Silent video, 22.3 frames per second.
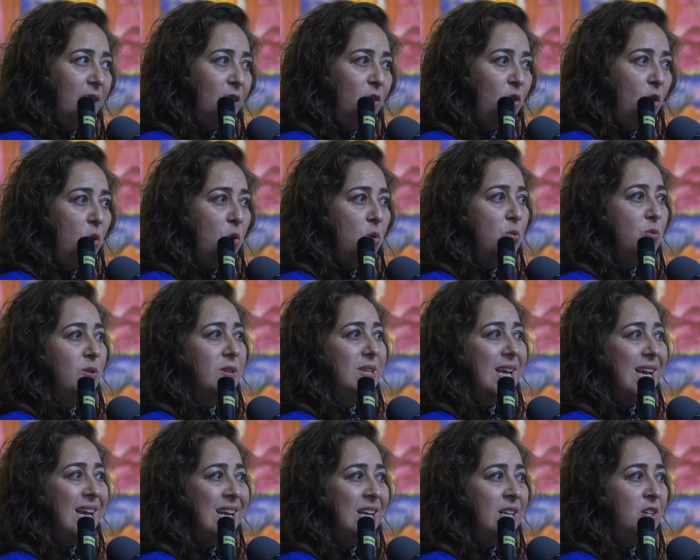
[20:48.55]
goes
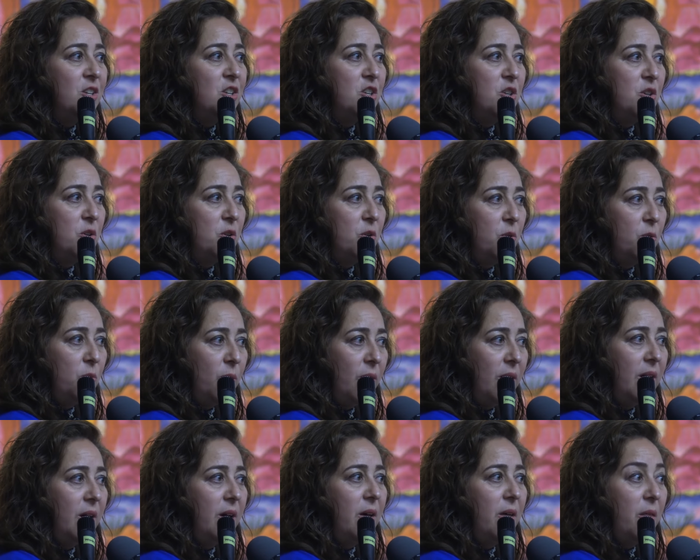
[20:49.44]
into
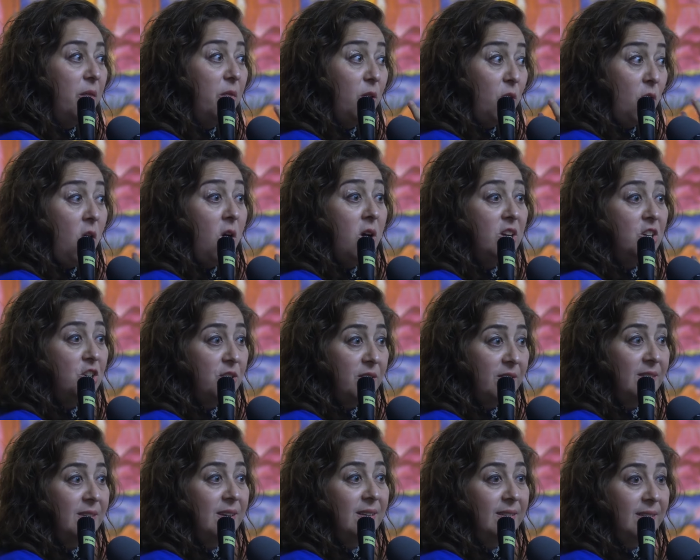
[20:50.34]
the
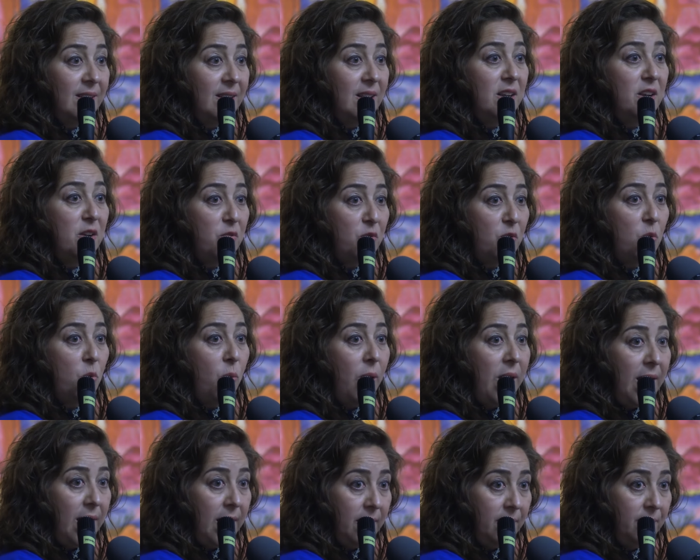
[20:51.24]
consciousness in a different
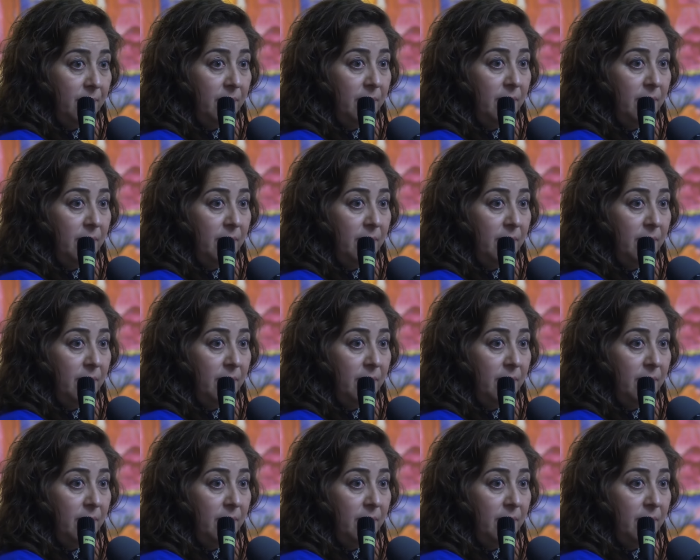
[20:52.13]
way.